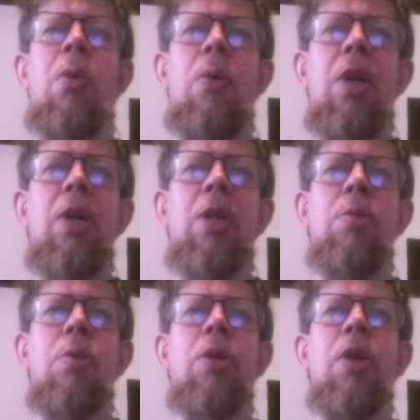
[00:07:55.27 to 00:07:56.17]
really
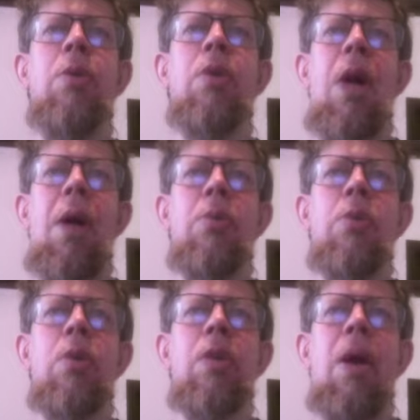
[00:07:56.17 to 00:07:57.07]
smooth and it was
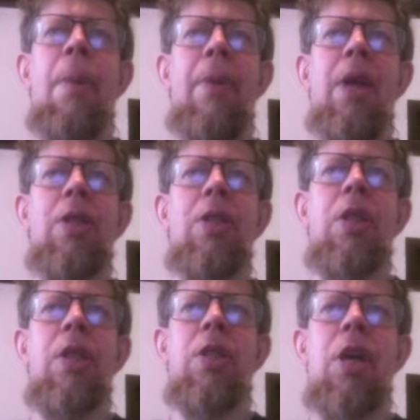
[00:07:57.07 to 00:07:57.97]
absolutely amazing
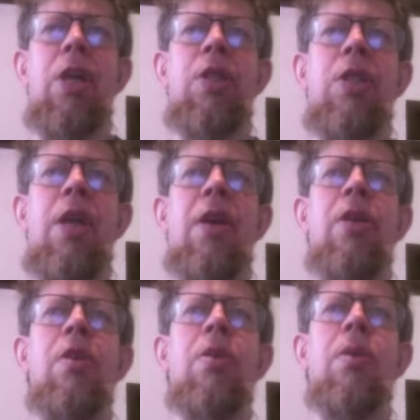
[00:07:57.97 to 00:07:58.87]
that you guys did.